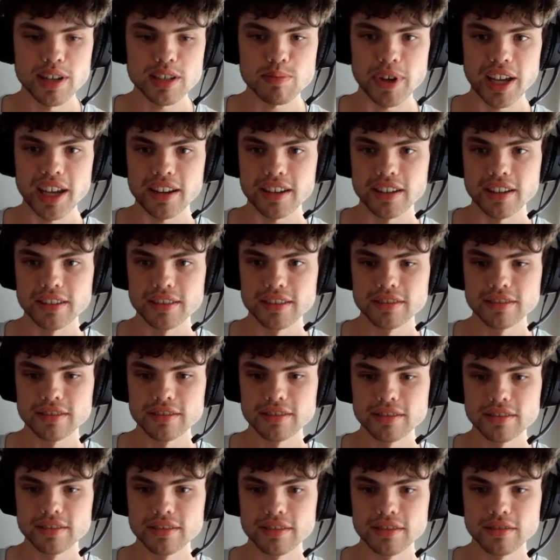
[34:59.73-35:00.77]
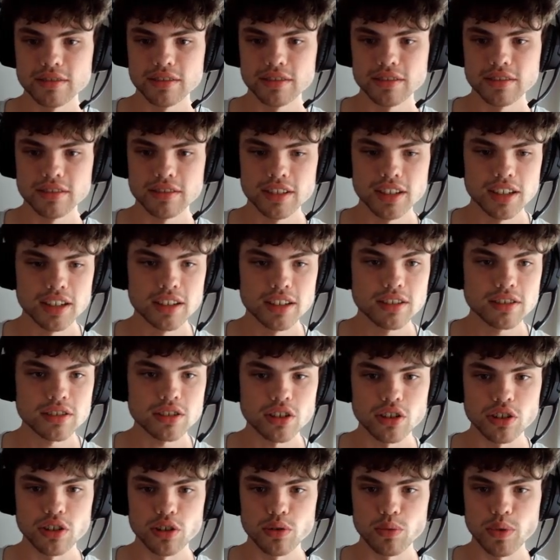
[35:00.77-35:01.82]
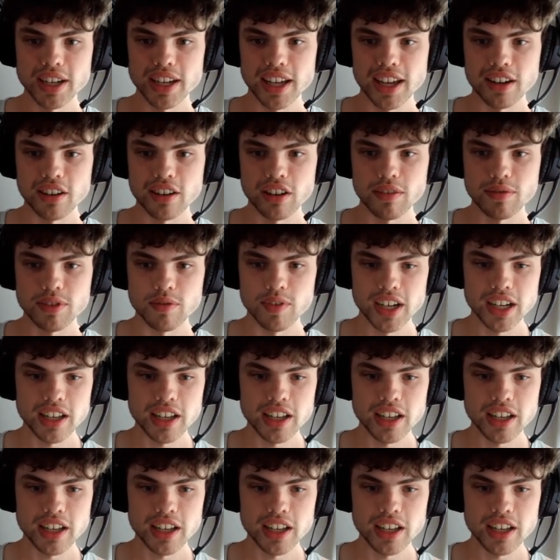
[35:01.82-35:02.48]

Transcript: US pack. It's a good way to end off the